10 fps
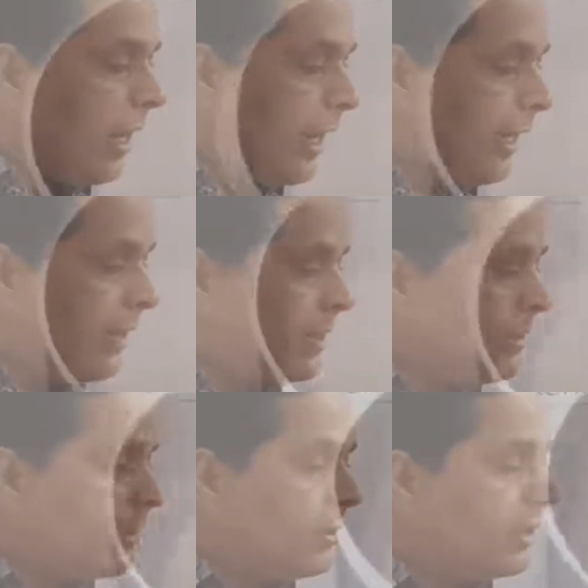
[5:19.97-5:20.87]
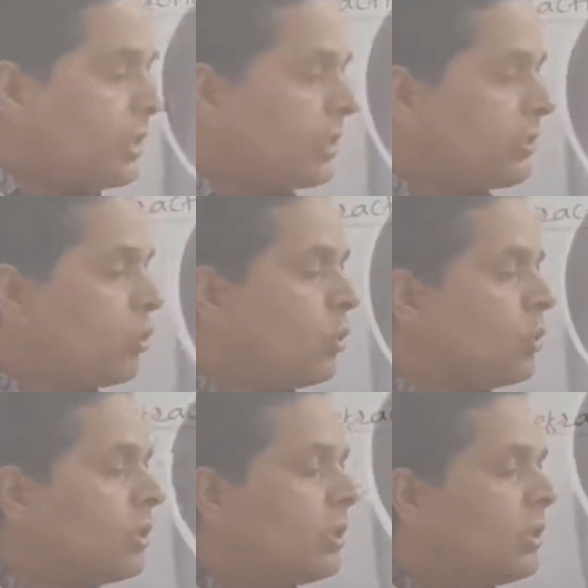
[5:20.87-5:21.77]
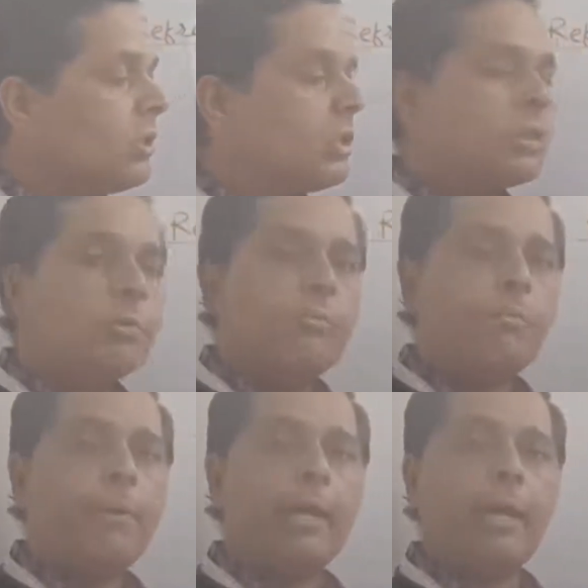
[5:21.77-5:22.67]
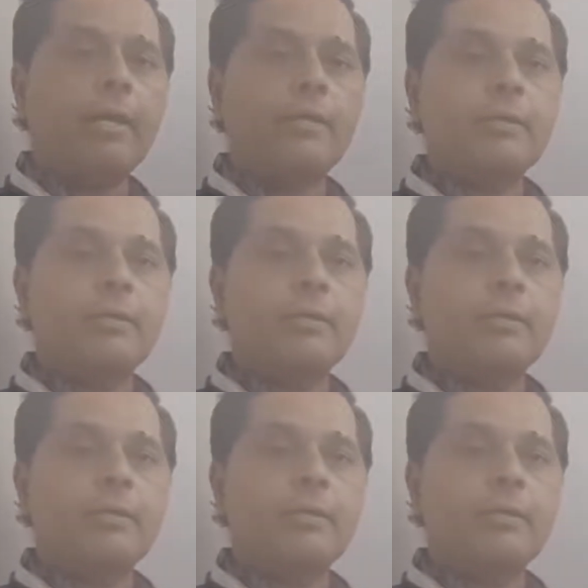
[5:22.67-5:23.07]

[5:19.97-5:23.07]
and just go behind